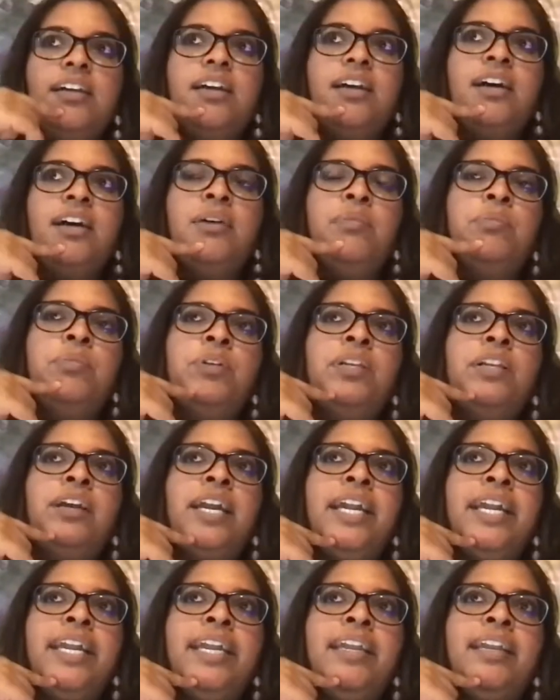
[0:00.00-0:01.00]
When
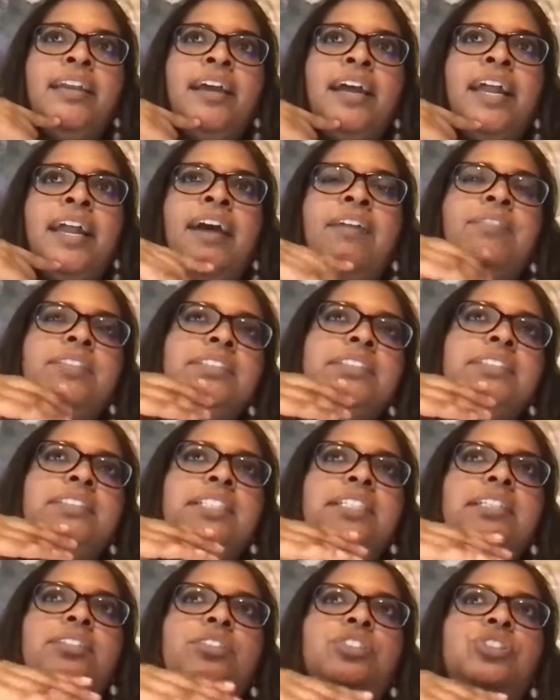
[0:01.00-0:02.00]
I haven't
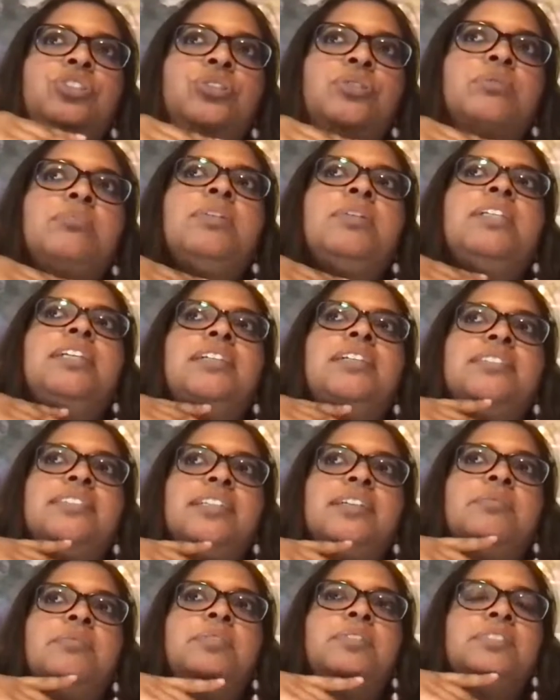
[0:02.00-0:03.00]
seen too many
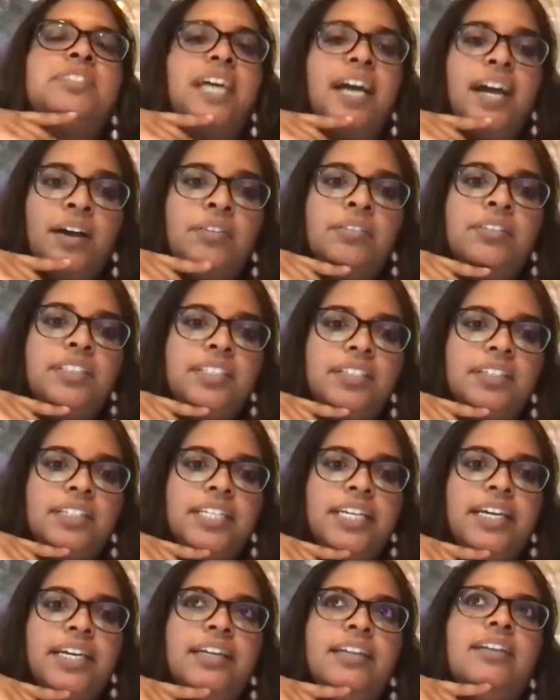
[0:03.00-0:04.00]
examples out there
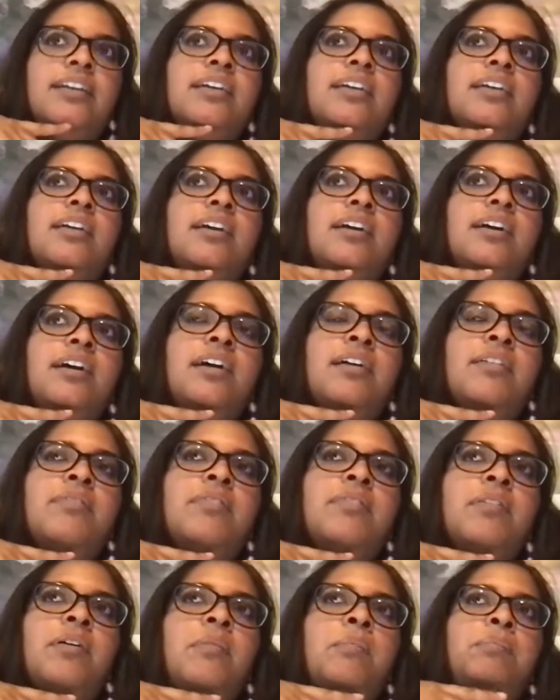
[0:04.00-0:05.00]
yet of
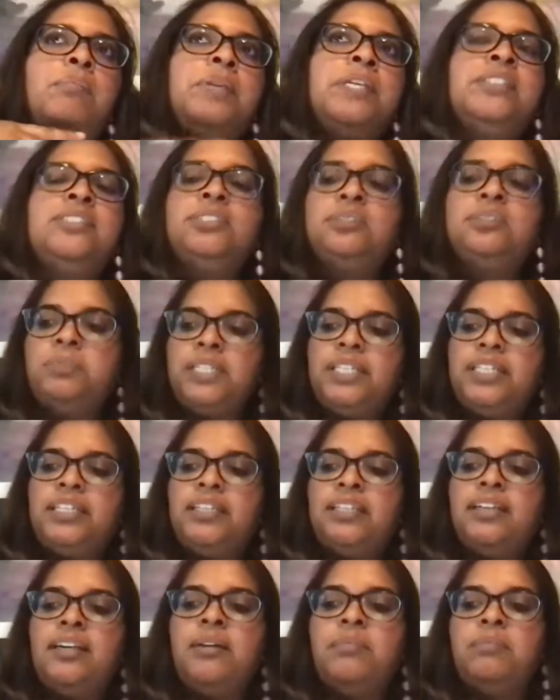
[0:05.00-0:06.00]
B2B
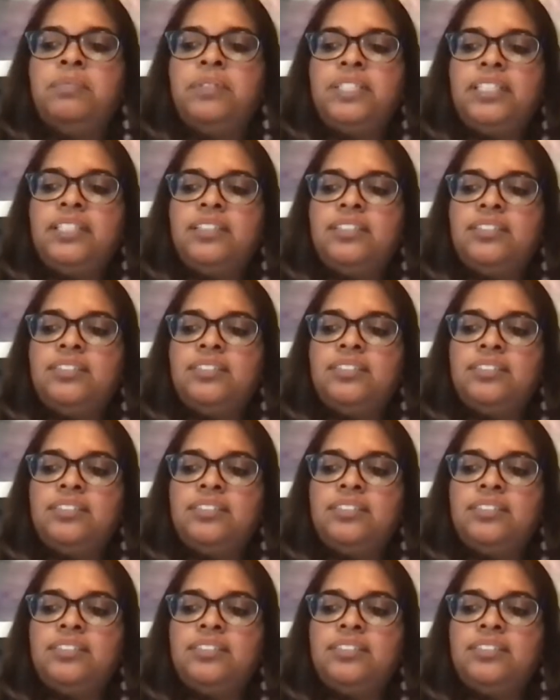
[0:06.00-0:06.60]
companies